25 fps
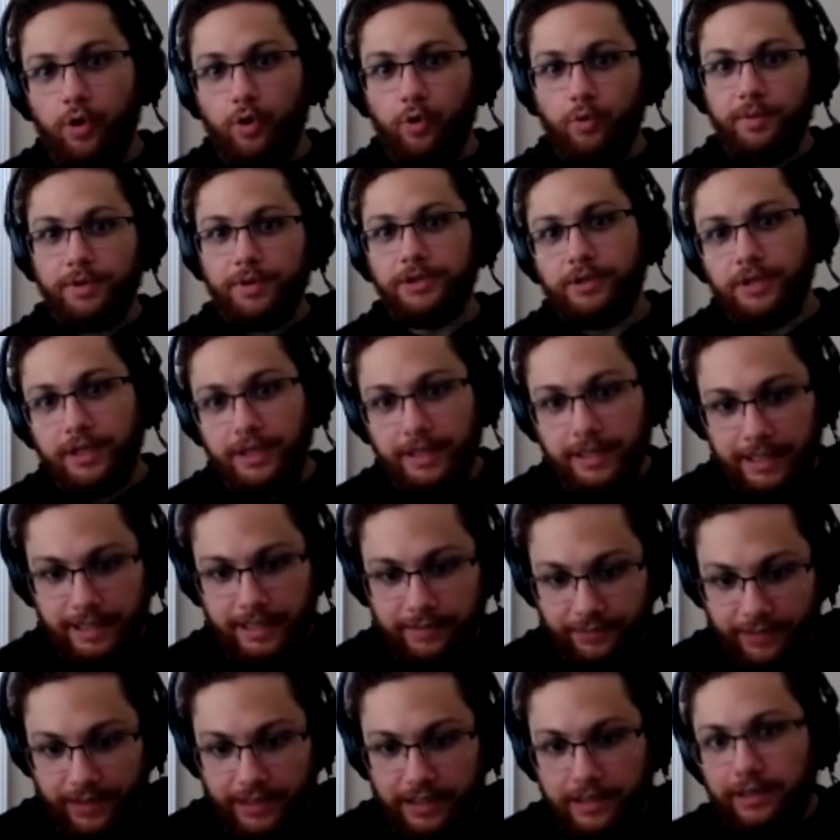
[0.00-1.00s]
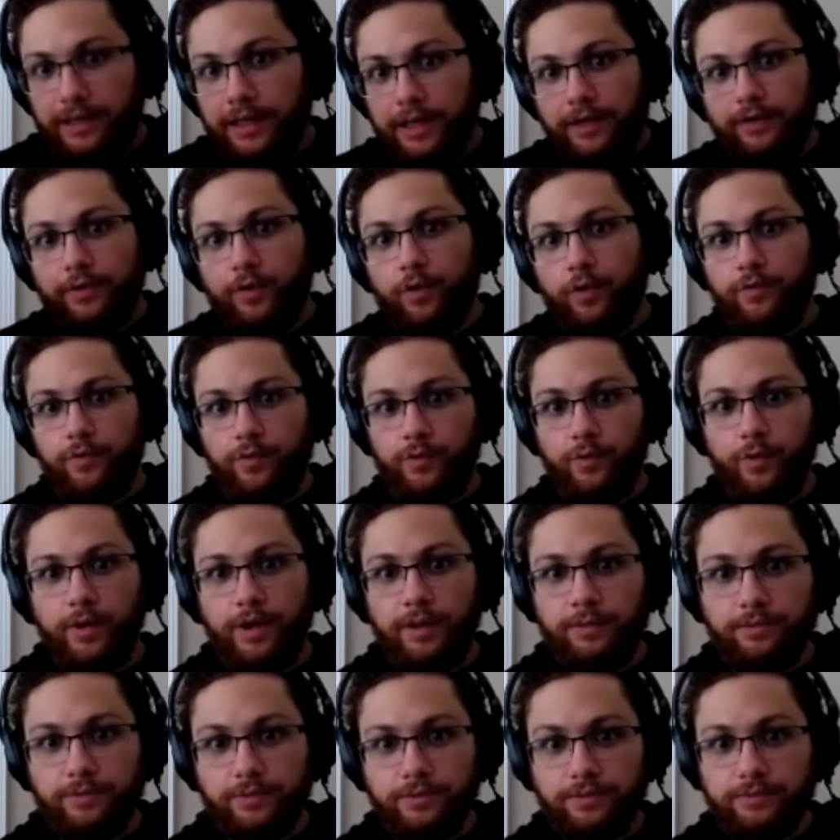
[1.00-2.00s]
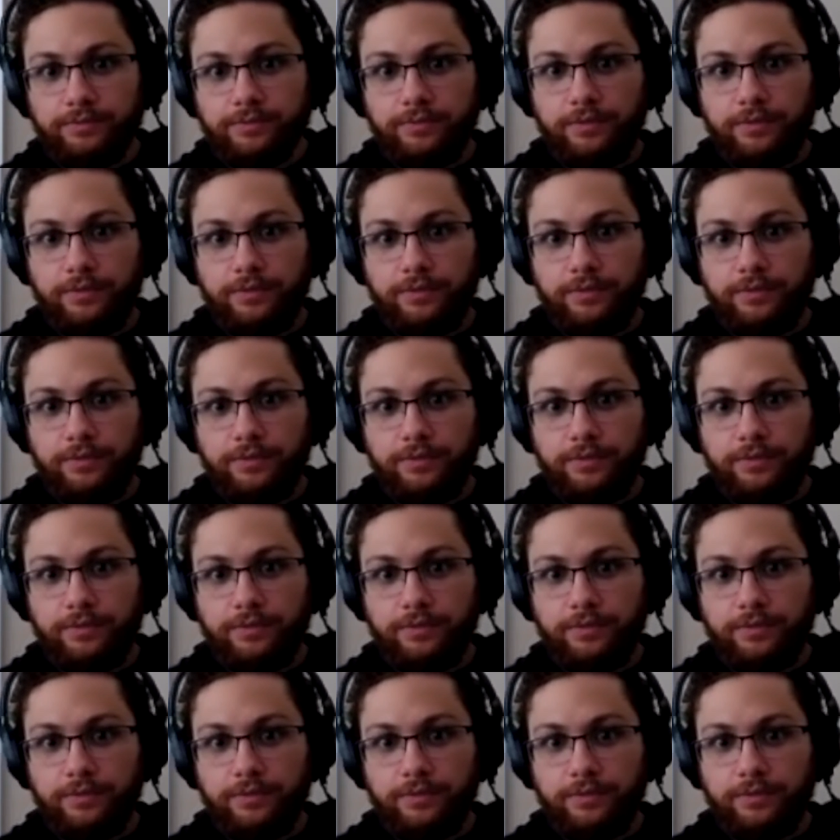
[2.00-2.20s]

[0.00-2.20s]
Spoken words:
home and you kind of get like overwhelmed.